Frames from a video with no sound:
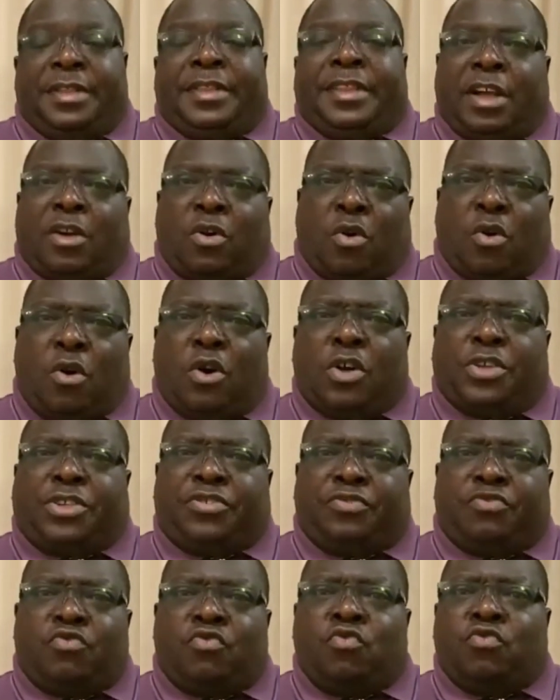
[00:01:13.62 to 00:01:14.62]
The court
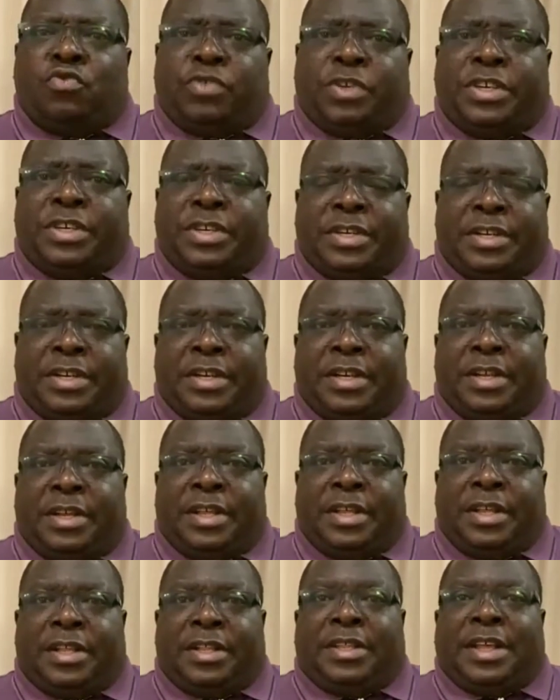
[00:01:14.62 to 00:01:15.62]
ruled
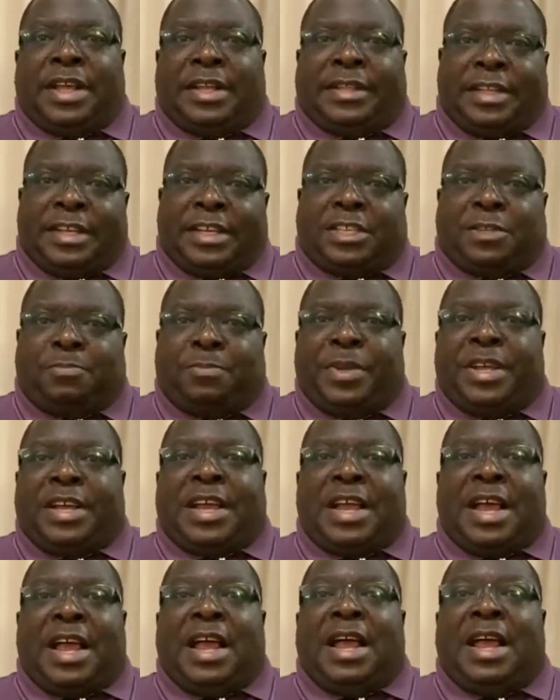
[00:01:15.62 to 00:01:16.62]
that the
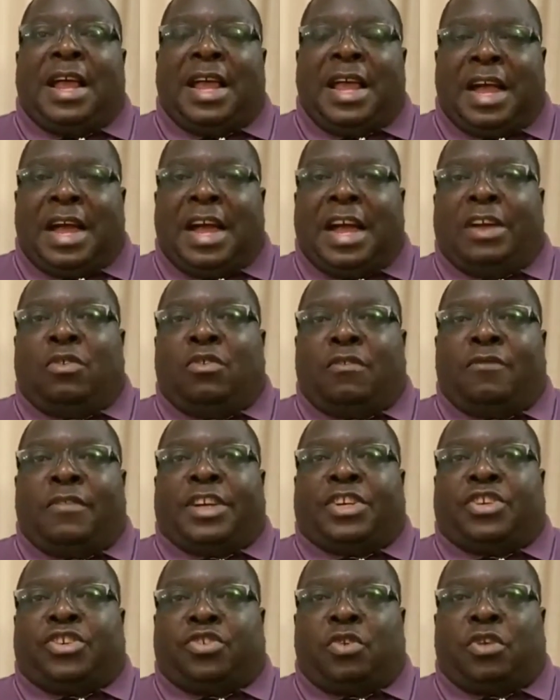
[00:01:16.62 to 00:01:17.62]
Speaker had
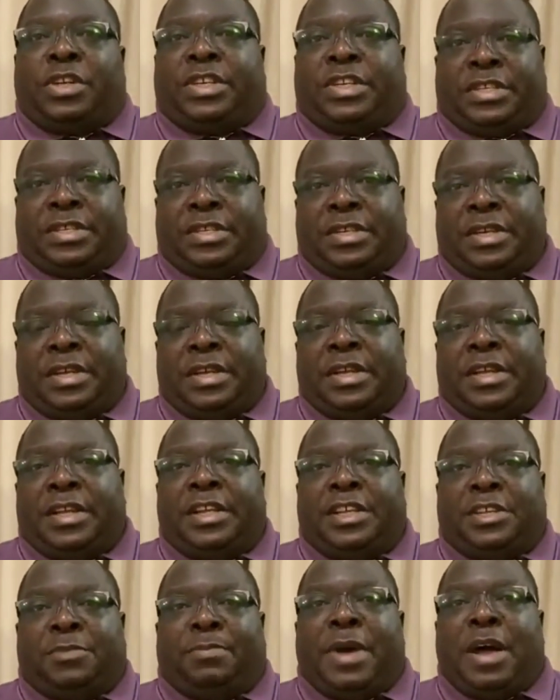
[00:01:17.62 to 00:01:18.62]
overshot
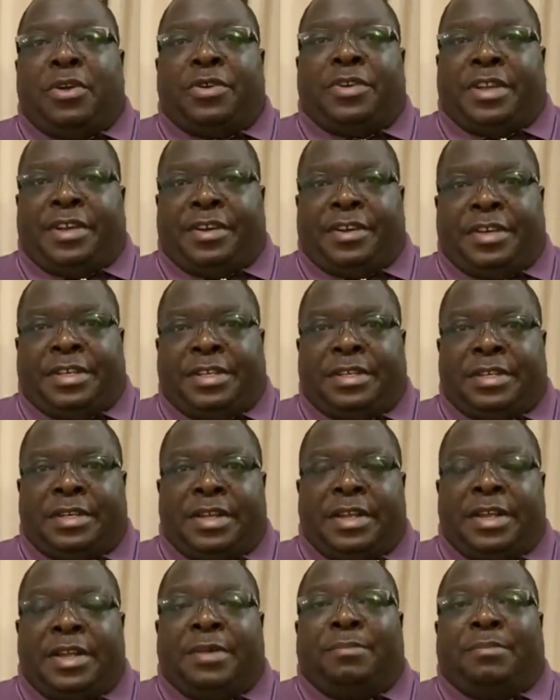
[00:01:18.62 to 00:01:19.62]
his boundaries
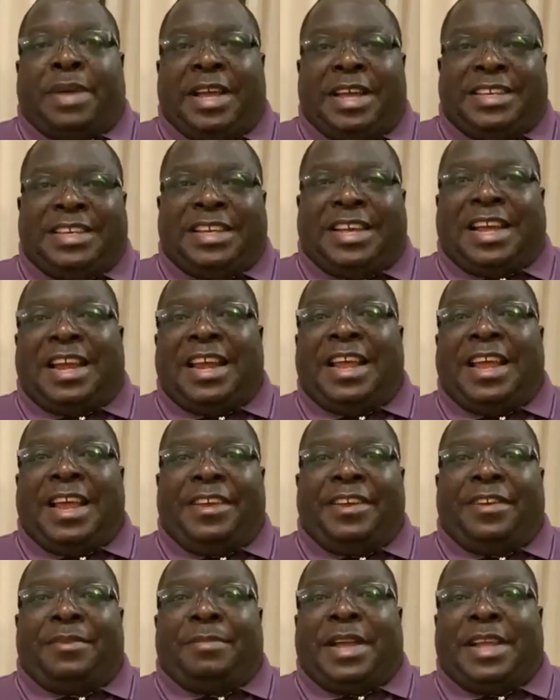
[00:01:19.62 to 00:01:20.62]
by
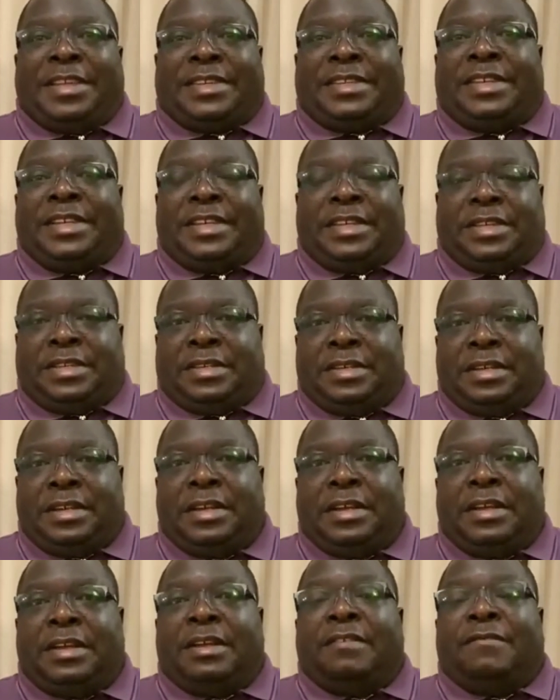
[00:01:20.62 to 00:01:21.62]
declaring my seat
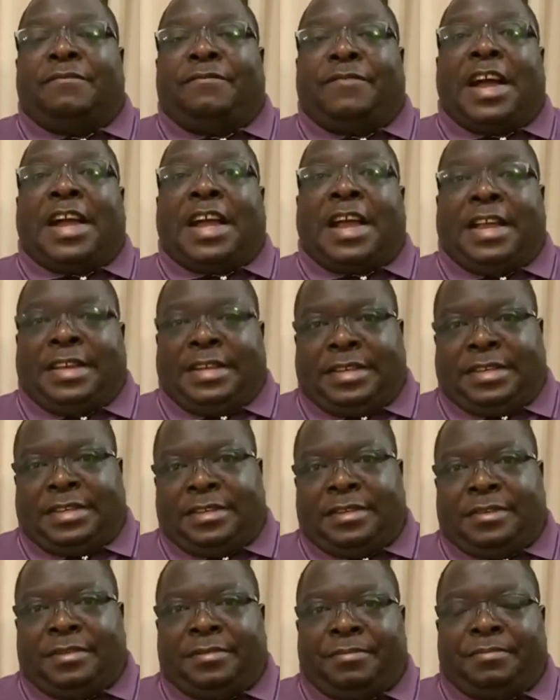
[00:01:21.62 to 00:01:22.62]
vacant,
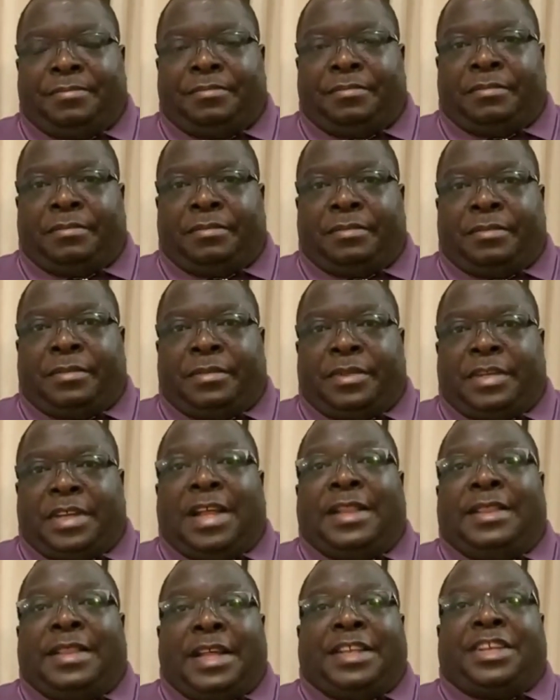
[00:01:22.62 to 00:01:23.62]

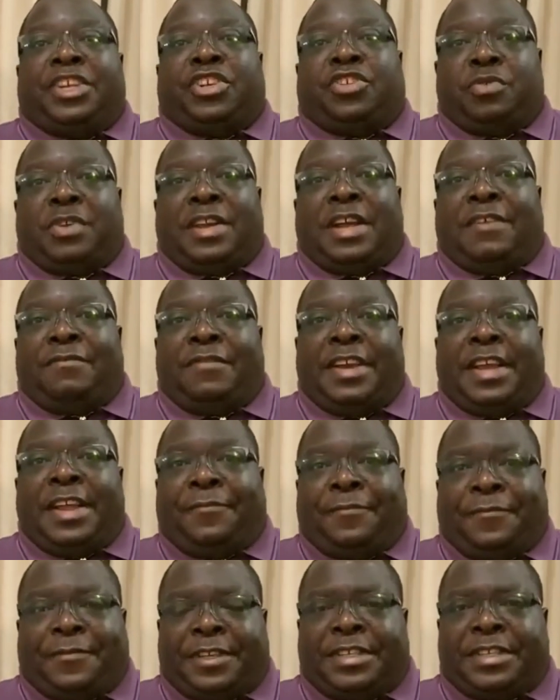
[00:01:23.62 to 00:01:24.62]
and that he should have
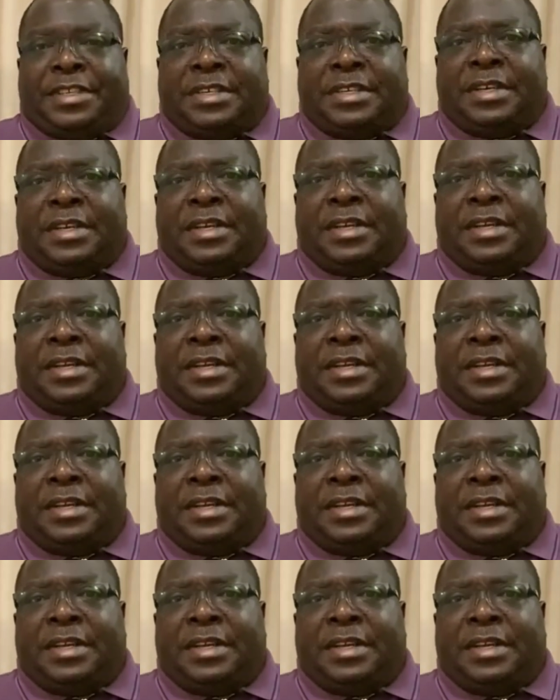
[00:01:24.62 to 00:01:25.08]
left